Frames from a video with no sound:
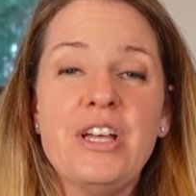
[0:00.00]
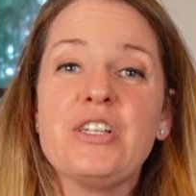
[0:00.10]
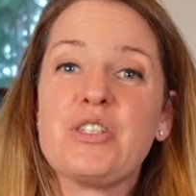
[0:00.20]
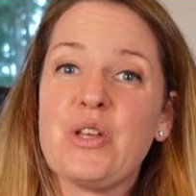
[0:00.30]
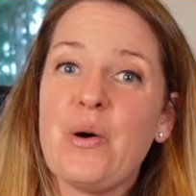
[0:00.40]

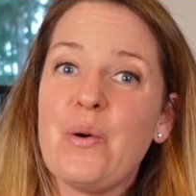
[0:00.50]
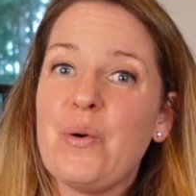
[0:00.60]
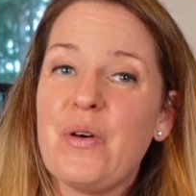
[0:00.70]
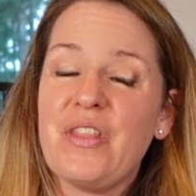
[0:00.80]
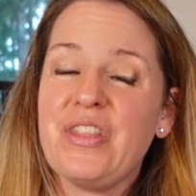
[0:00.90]

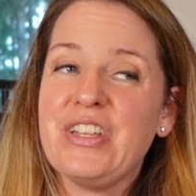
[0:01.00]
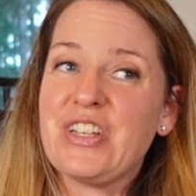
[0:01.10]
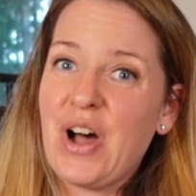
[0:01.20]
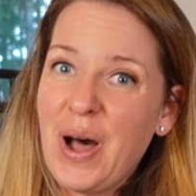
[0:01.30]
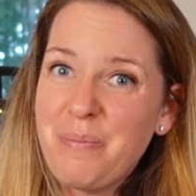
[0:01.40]
So the
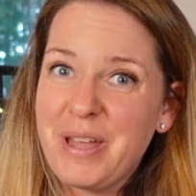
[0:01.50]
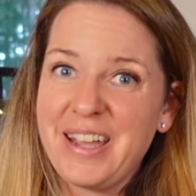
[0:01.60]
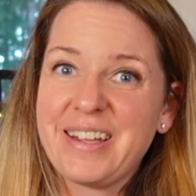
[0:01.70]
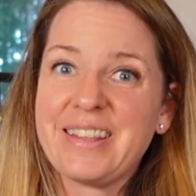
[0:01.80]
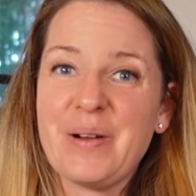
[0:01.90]

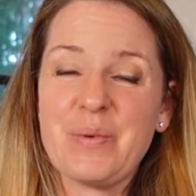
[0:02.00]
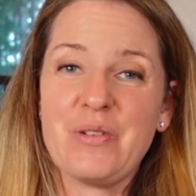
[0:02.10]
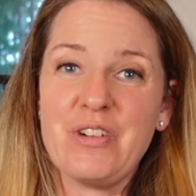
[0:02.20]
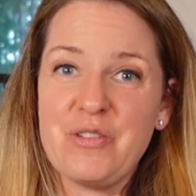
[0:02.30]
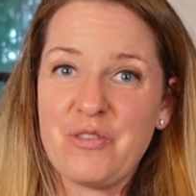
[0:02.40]
topic that we're
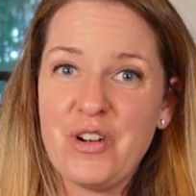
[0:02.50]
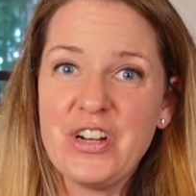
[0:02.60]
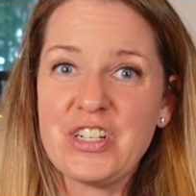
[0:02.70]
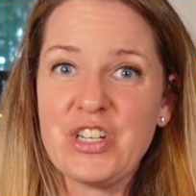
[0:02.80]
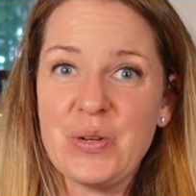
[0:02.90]

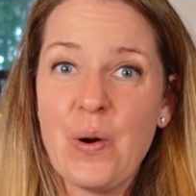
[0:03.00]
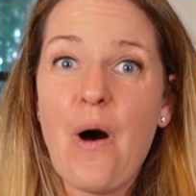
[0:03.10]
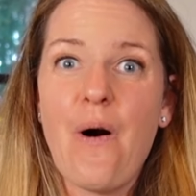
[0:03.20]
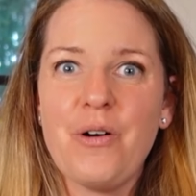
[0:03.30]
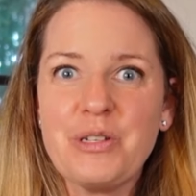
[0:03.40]
referring to
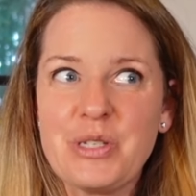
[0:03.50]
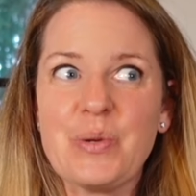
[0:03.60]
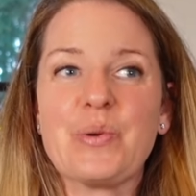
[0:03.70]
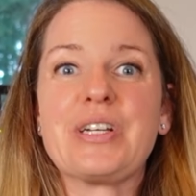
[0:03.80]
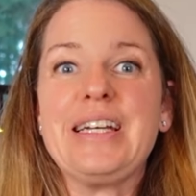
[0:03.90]

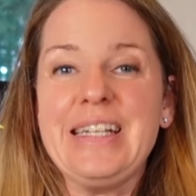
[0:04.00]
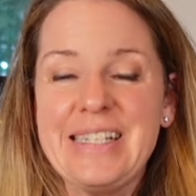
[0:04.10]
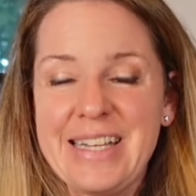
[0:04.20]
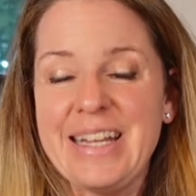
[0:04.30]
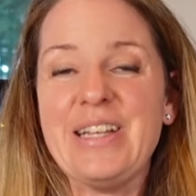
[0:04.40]
also
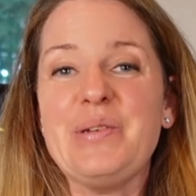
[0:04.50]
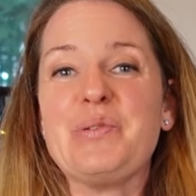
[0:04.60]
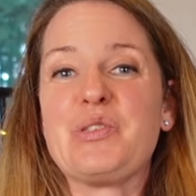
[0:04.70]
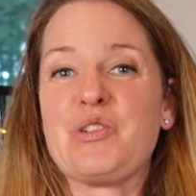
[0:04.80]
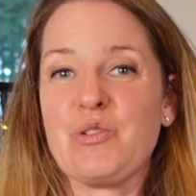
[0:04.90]

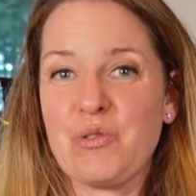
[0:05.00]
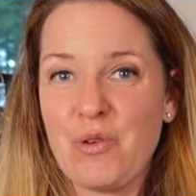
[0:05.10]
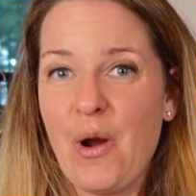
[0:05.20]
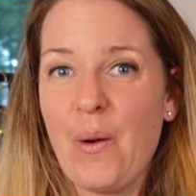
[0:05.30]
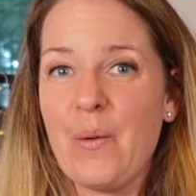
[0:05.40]
continues to
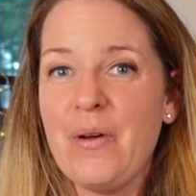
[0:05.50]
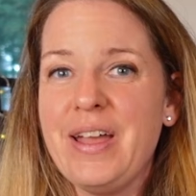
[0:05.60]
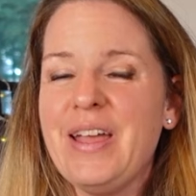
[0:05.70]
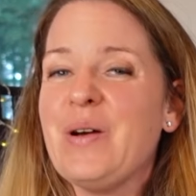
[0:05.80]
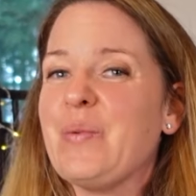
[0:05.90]
grow,
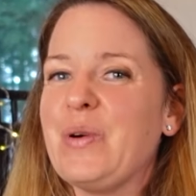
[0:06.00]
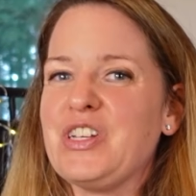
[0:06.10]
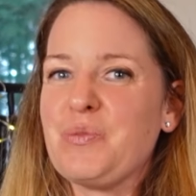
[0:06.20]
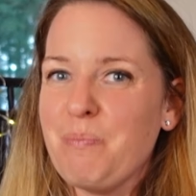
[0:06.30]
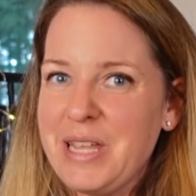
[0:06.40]

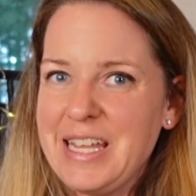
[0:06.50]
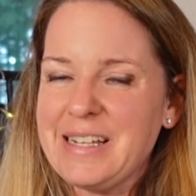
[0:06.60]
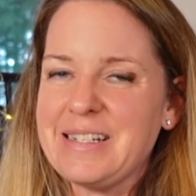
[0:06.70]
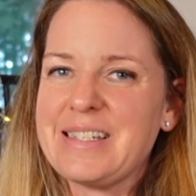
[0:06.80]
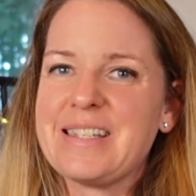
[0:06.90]
which
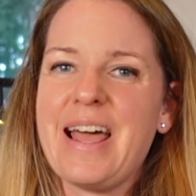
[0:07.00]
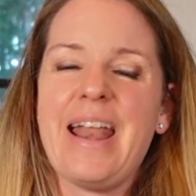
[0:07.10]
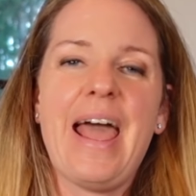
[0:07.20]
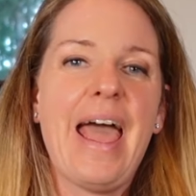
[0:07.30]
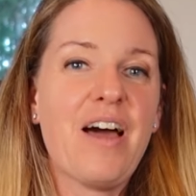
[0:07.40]
means
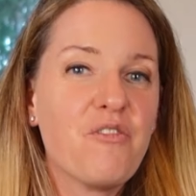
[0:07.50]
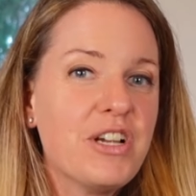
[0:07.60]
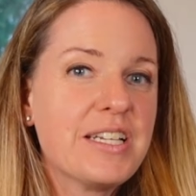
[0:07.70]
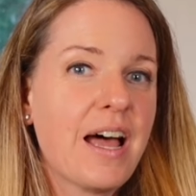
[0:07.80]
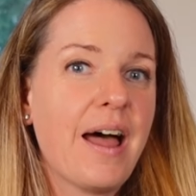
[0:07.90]
that
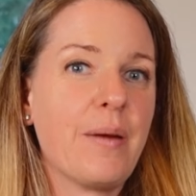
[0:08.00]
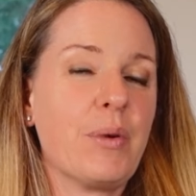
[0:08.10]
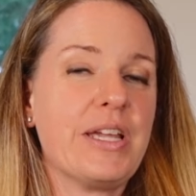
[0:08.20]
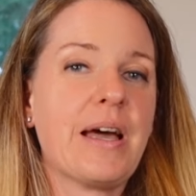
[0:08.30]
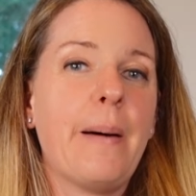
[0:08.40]
every time
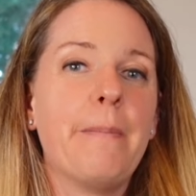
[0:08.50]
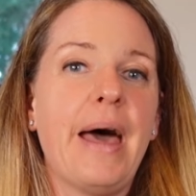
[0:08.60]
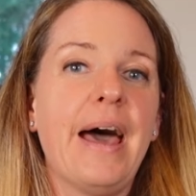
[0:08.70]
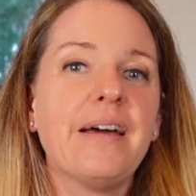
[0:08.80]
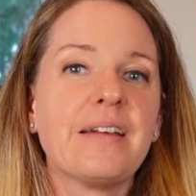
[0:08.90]
we come
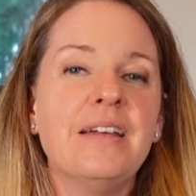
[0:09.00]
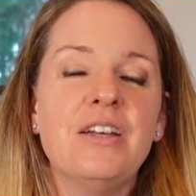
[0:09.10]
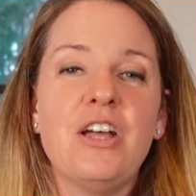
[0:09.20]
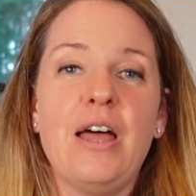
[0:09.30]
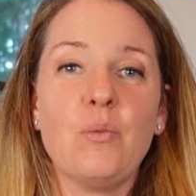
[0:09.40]
back
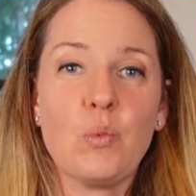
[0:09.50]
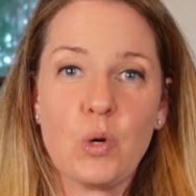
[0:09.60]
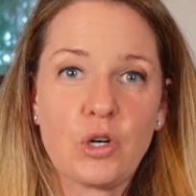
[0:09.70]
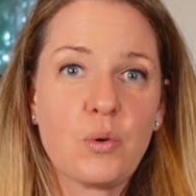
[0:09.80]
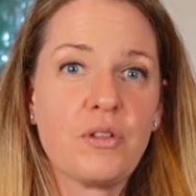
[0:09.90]
and
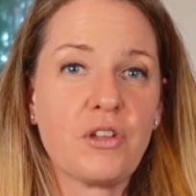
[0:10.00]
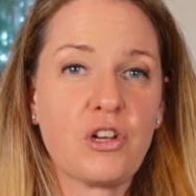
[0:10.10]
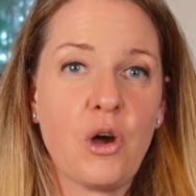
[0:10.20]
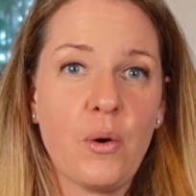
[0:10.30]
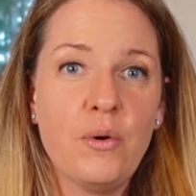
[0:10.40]
work with a
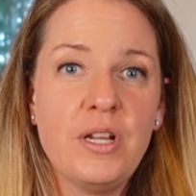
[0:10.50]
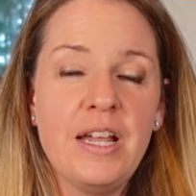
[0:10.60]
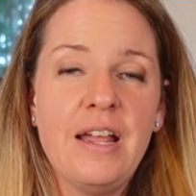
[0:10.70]
code,